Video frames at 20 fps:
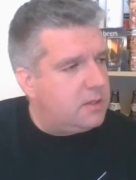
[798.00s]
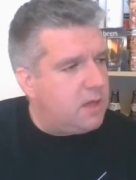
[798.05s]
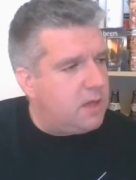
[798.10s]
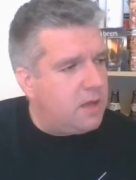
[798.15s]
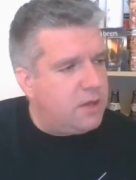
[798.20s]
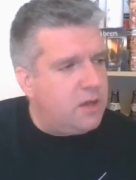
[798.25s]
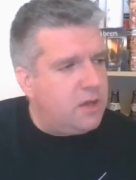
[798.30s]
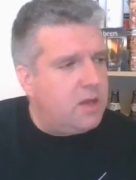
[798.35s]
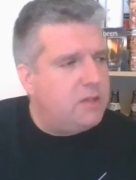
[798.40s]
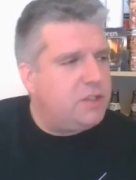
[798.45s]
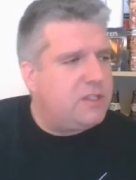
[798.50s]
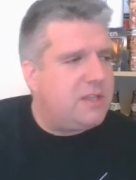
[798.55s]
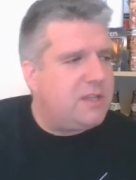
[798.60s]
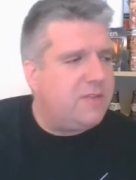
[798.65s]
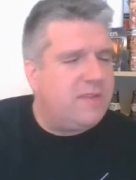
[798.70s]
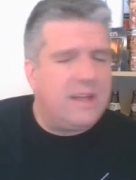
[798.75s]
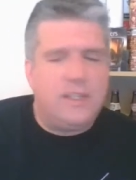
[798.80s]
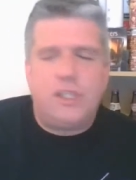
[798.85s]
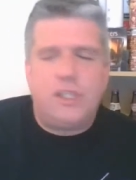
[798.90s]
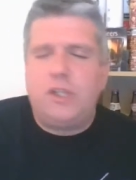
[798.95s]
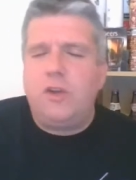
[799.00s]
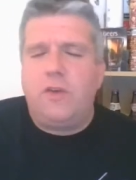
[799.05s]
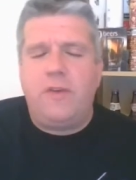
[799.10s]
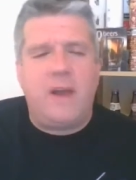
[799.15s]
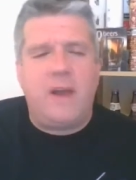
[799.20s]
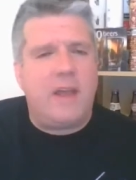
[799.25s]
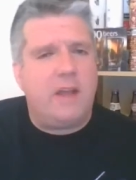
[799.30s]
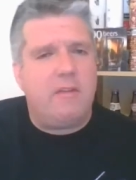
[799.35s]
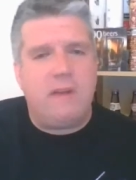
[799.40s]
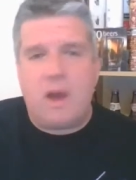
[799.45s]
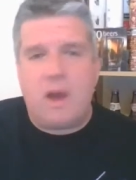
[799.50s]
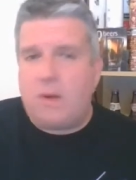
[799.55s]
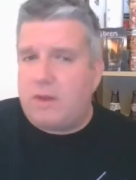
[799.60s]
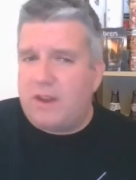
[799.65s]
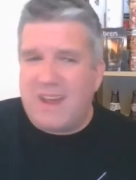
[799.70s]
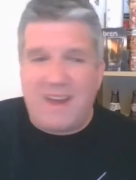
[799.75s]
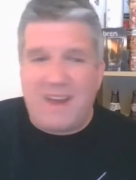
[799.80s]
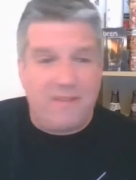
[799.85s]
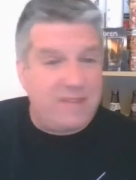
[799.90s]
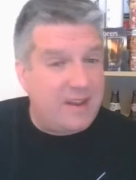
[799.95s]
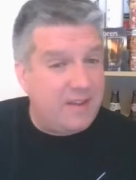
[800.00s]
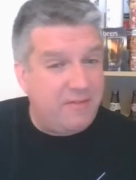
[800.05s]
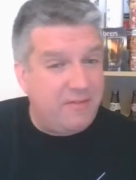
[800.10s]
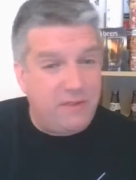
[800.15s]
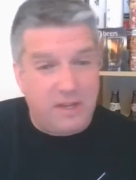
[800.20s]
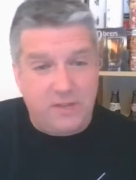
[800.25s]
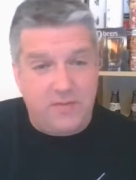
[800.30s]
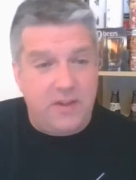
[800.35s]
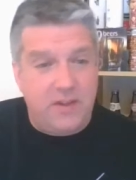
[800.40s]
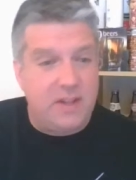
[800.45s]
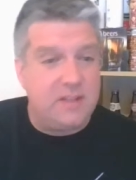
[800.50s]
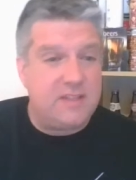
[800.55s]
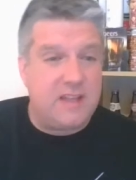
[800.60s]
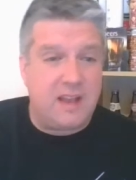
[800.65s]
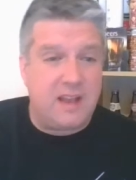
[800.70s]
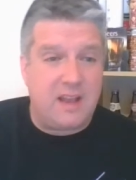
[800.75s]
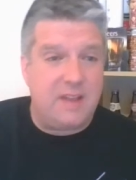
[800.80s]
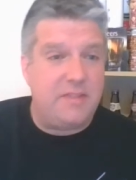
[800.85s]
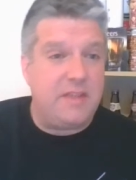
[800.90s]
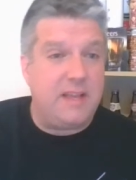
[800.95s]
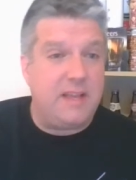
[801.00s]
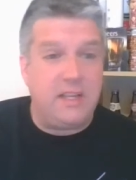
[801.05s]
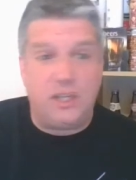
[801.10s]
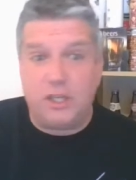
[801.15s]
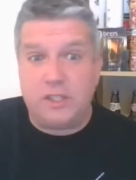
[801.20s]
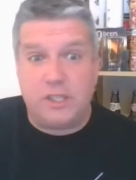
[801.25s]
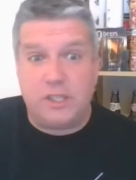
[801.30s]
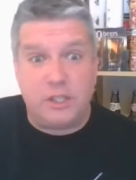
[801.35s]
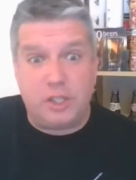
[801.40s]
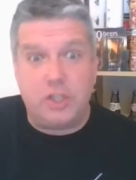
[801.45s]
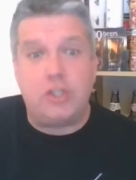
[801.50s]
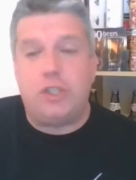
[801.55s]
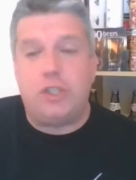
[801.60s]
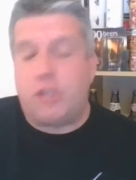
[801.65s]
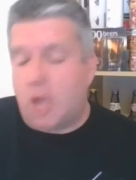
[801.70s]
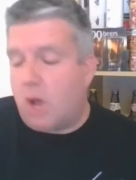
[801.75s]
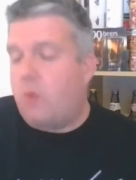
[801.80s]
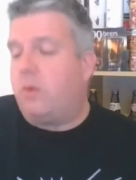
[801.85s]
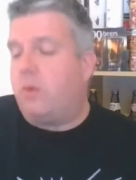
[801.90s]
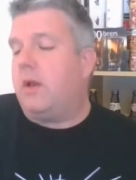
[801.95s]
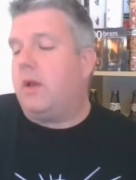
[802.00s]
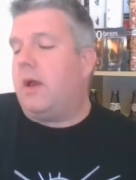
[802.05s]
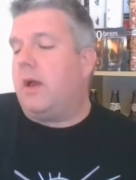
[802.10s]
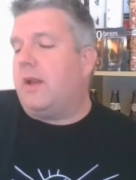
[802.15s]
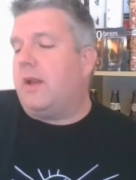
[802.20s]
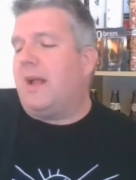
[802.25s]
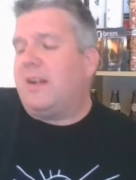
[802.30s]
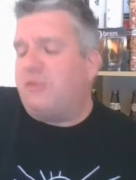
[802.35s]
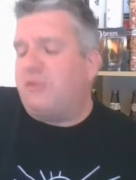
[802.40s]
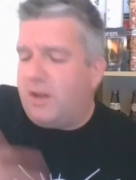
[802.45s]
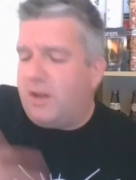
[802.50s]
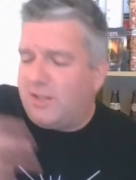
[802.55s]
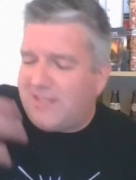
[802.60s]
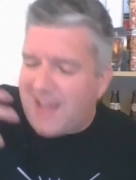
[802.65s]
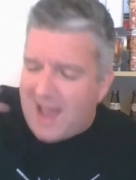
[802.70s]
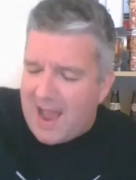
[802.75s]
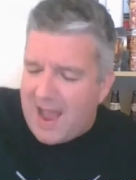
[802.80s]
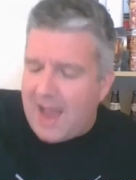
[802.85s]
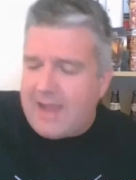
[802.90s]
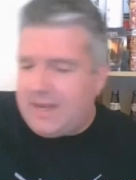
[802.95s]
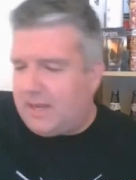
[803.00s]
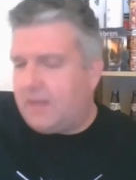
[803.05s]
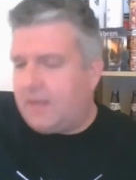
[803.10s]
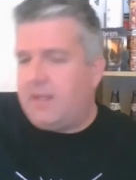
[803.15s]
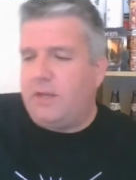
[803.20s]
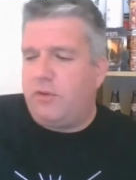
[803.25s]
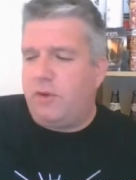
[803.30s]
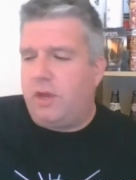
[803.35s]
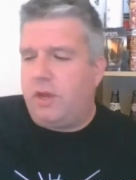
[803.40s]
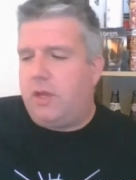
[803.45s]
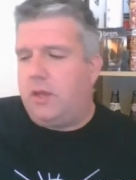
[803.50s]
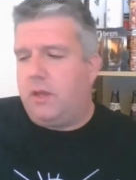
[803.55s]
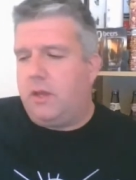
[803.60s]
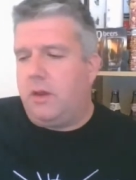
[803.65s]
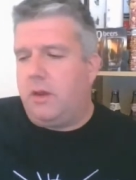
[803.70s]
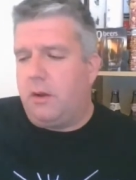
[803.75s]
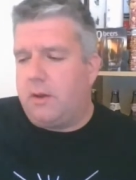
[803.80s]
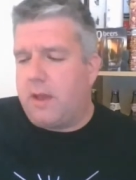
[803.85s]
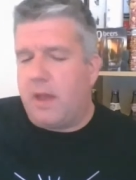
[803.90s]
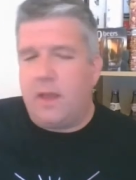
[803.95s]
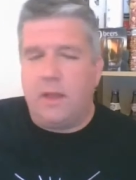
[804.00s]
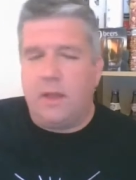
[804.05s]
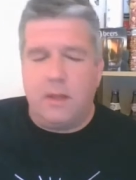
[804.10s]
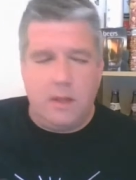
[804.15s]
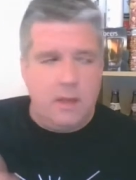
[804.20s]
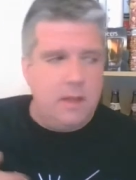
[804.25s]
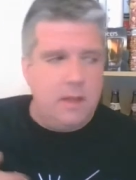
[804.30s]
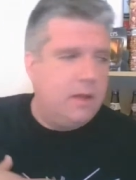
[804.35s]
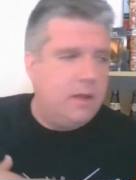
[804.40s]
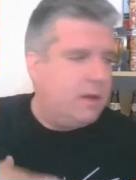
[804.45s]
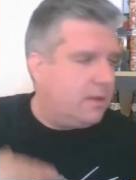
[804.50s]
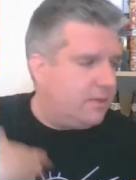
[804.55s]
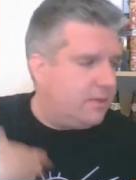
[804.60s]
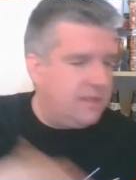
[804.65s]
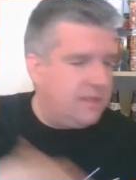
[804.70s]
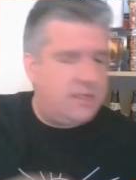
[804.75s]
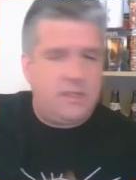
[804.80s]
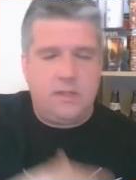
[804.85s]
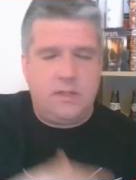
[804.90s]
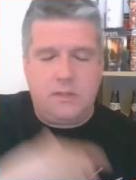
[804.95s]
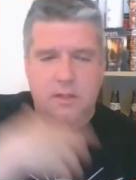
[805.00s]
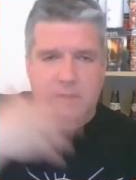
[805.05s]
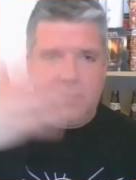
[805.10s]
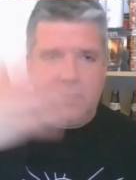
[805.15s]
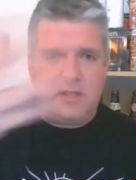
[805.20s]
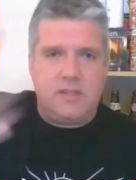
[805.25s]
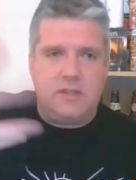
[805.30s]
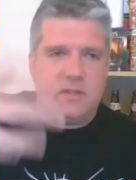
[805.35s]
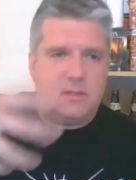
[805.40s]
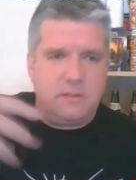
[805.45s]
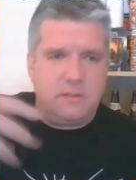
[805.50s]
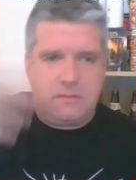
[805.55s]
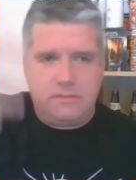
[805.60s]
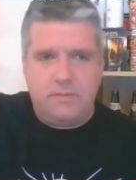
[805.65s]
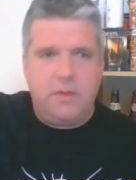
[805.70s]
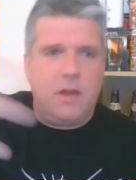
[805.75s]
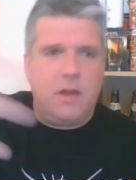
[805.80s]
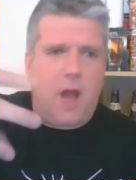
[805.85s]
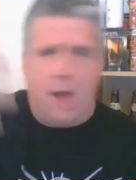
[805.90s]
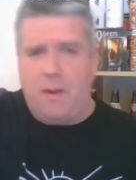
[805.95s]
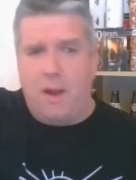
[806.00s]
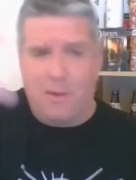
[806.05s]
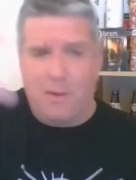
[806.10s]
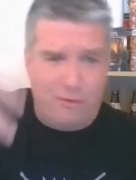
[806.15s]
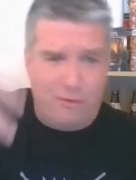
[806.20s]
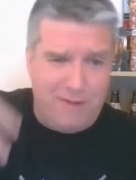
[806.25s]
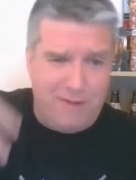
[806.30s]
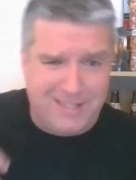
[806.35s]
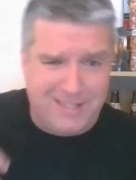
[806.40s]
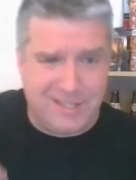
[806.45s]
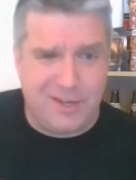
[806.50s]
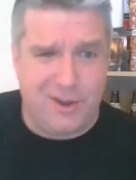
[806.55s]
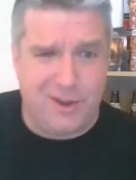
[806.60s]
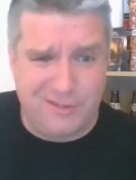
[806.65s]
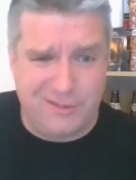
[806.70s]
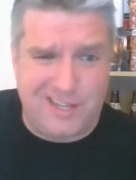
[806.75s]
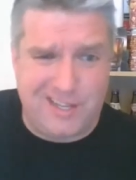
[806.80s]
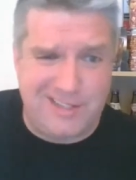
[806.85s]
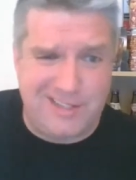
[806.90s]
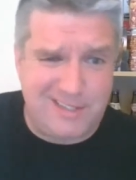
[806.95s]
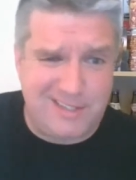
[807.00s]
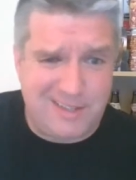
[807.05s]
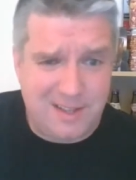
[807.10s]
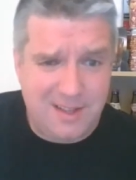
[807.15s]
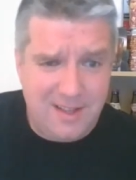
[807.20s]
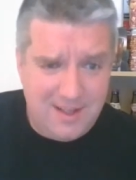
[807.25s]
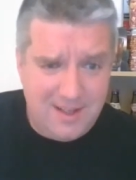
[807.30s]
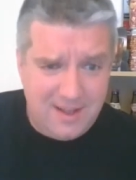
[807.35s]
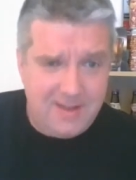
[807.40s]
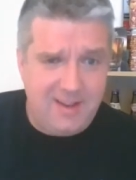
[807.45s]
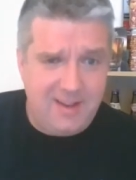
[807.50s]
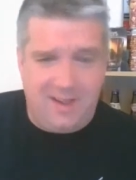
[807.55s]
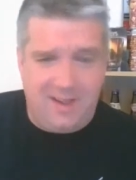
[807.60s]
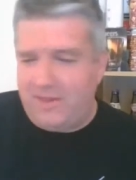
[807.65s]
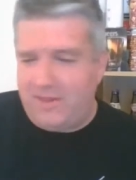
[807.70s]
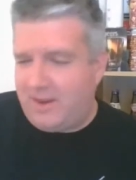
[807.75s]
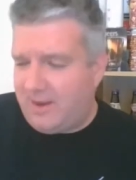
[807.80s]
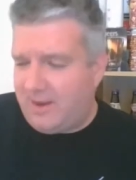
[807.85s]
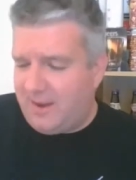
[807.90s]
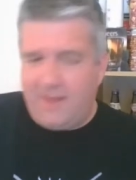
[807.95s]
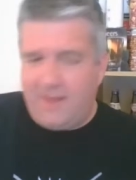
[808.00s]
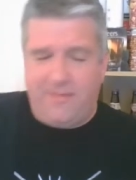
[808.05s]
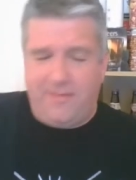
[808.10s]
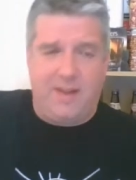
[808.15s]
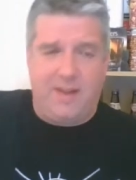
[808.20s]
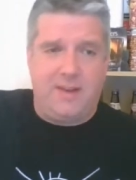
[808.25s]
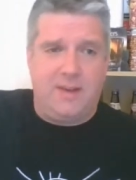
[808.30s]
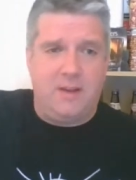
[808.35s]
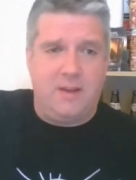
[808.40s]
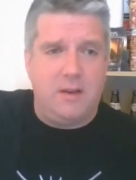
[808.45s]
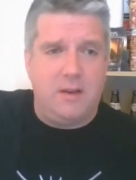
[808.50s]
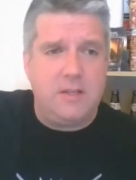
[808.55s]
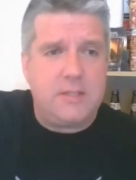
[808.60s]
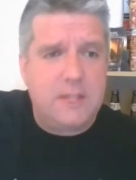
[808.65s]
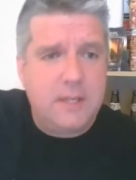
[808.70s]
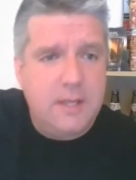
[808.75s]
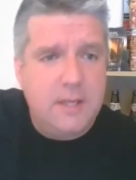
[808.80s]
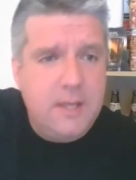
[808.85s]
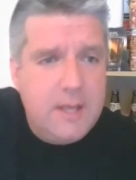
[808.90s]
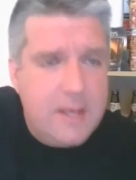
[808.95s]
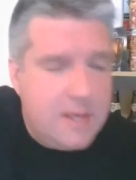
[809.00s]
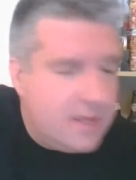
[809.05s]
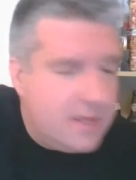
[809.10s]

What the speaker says: So I don't just have like stuff hanging around. I don't have kind of fridge fillers, that kind of thing, because I just don't. I try not to idly drink. Okay, this is creating content. I think if you hadn't noticed,